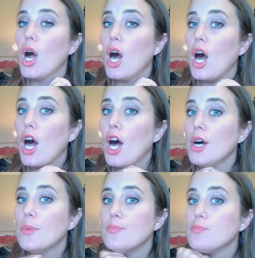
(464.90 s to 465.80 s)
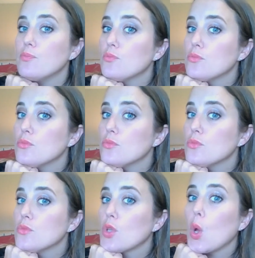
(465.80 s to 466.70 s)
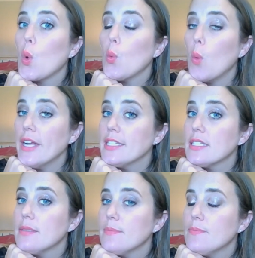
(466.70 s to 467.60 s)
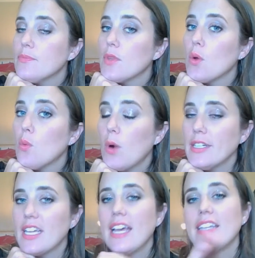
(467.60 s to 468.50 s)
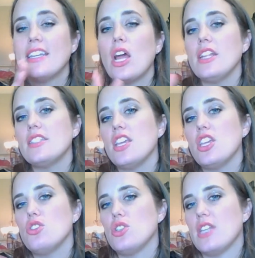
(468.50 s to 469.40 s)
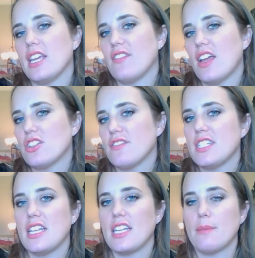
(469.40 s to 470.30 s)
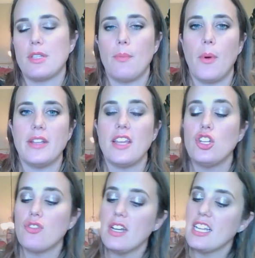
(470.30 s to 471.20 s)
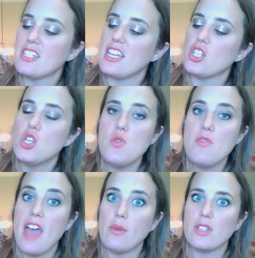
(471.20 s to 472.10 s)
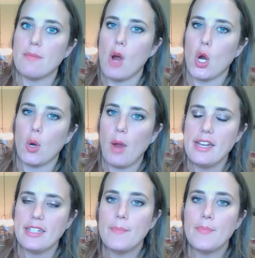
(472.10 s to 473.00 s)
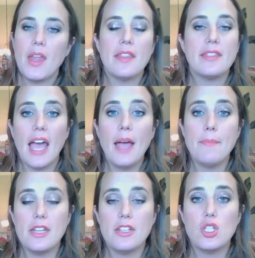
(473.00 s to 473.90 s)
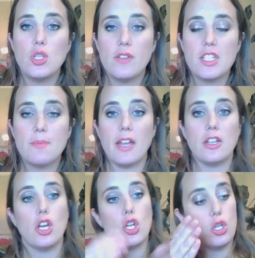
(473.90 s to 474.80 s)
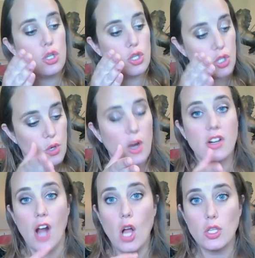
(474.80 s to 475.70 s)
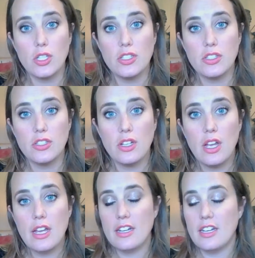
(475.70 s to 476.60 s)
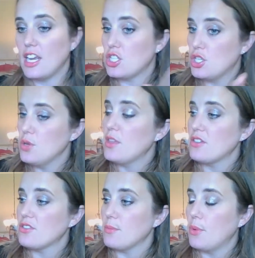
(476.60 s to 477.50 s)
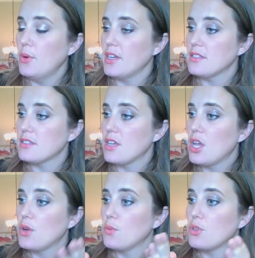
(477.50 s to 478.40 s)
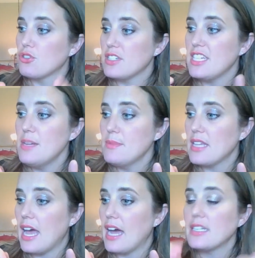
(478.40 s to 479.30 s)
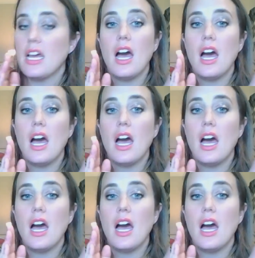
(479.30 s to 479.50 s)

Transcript: Um, what? What? Now let's say you do take advantage of it 10 times the points and you're trying to get to that 2,000 mark, right? That means you have to spend $200 to get 2,000 points, which redeems at